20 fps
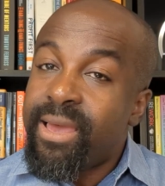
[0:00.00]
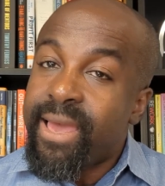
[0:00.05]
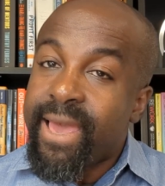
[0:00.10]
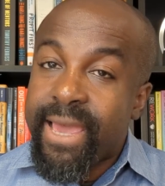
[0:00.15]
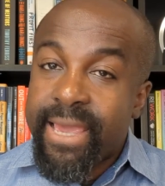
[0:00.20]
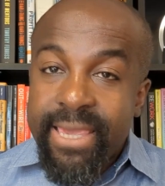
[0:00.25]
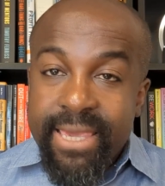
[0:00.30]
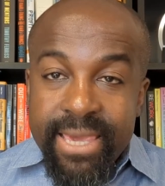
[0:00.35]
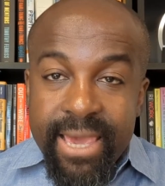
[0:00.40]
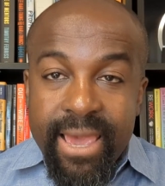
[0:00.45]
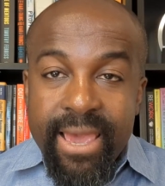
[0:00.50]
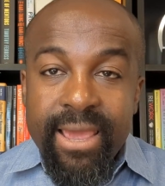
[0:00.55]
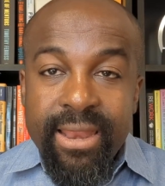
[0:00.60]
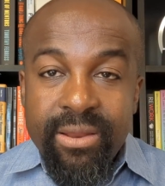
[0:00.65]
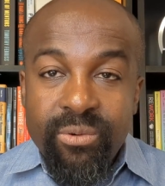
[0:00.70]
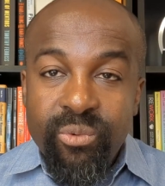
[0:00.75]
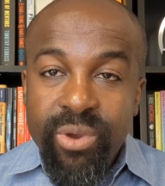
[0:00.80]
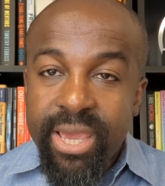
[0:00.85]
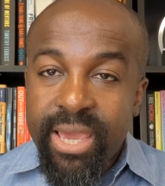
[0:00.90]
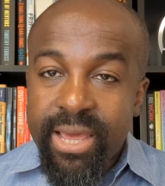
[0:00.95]
again,
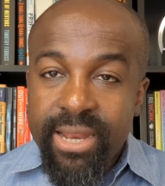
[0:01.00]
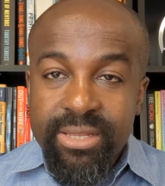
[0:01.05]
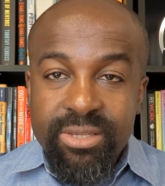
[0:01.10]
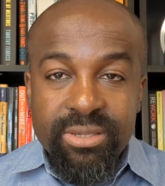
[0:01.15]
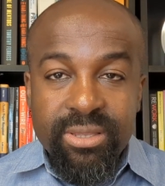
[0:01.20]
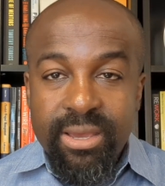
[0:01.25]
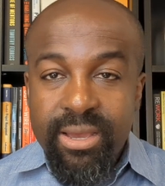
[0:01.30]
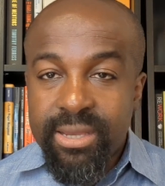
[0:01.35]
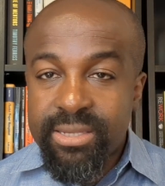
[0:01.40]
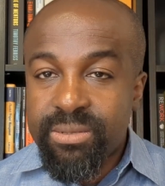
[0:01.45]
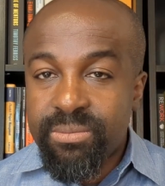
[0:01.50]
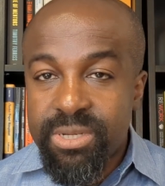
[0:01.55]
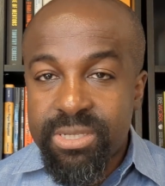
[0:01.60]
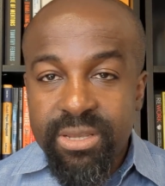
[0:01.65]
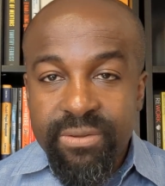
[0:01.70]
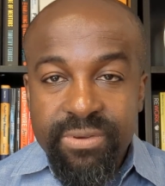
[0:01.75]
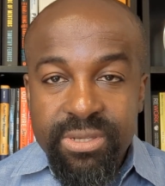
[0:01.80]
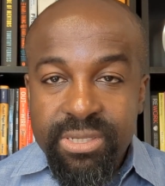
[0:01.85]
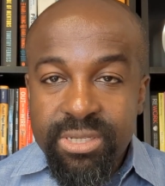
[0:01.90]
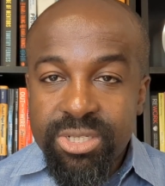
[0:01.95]
we get into the customer
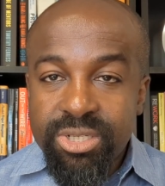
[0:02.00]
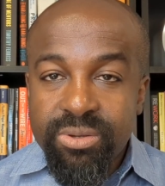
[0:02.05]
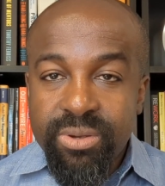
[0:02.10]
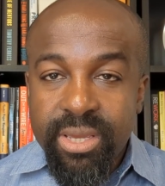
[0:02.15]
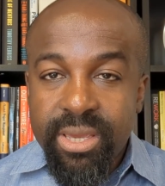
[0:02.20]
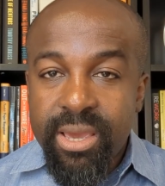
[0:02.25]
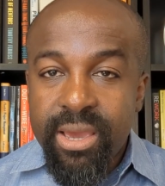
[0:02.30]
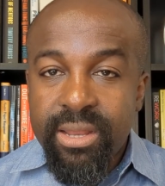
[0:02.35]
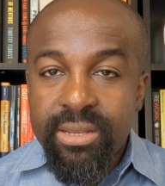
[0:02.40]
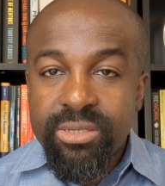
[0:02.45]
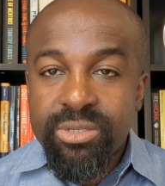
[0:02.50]
service issue again.